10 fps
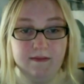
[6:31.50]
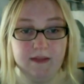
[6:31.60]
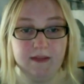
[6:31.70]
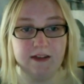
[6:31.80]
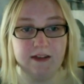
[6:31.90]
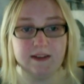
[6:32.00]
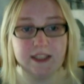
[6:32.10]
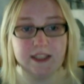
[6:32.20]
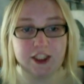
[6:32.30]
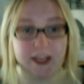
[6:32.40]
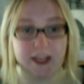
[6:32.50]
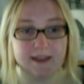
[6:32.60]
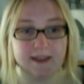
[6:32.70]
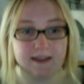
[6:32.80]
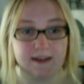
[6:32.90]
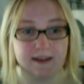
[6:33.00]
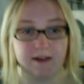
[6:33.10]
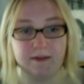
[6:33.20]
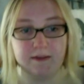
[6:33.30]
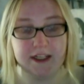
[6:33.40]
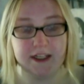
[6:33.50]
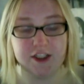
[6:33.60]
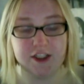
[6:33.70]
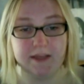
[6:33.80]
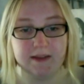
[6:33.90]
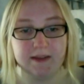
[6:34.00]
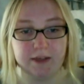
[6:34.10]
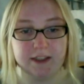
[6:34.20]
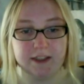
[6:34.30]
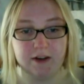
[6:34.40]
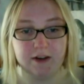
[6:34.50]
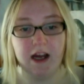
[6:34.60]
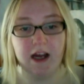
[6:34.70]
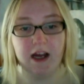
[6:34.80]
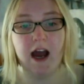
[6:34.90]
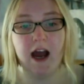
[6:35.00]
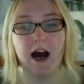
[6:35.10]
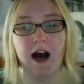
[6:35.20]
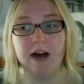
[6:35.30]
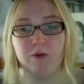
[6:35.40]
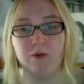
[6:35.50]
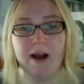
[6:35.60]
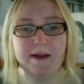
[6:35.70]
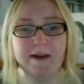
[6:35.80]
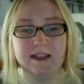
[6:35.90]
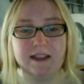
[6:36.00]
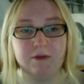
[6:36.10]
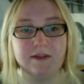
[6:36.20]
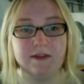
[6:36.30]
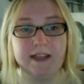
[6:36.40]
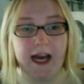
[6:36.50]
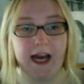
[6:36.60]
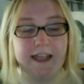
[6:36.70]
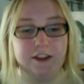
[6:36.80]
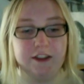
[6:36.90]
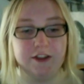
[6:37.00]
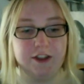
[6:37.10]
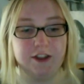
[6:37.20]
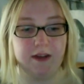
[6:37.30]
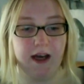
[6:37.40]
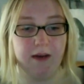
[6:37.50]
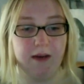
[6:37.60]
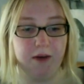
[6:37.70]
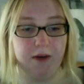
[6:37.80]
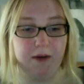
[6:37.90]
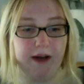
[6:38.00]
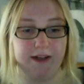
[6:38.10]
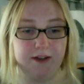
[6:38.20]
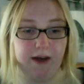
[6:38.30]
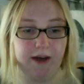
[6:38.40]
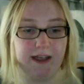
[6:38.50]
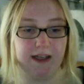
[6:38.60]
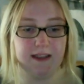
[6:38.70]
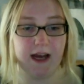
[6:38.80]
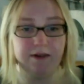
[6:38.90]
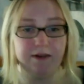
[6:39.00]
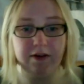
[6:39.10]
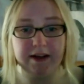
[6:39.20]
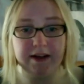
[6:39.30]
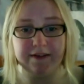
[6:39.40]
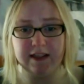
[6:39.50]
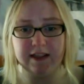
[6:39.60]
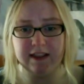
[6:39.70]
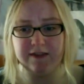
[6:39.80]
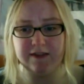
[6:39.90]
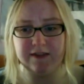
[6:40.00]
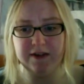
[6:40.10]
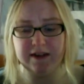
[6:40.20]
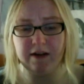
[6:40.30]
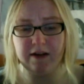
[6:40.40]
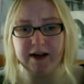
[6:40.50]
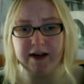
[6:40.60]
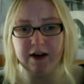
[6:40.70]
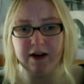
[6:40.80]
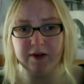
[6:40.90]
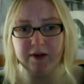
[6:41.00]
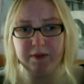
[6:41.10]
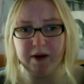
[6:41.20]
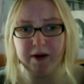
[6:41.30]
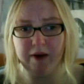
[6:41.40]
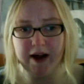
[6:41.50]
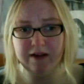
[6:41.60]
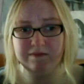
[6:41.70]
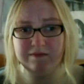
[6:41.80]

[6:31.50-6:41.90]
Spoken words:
It looks like they're making Sheamus look pretty strong. Ryback supposedly got injured too with Bray Wyatt too. I guess I don't know if his feud is already over with Bray Wyatt.